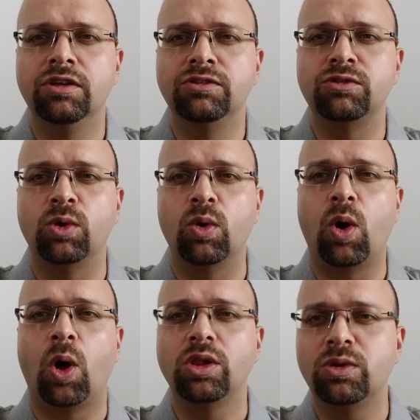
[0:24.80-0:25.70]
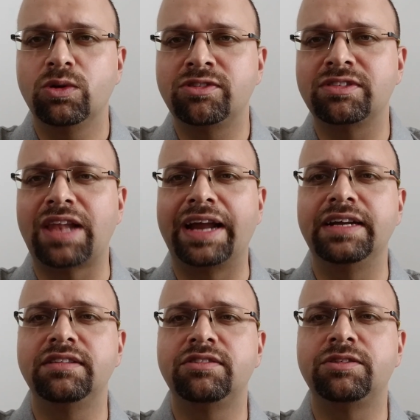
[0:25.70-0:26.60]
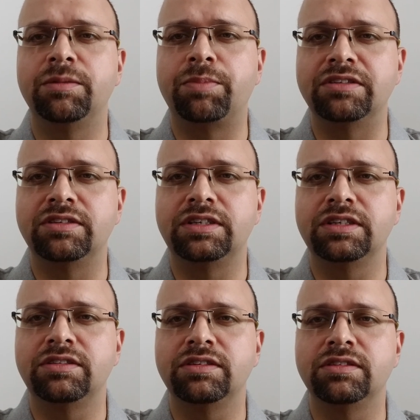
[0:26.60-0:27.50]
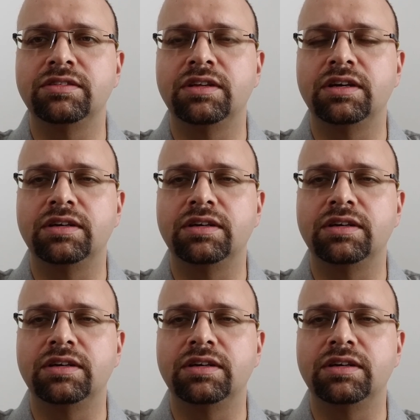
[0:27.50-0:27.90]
So all those slides, the presentation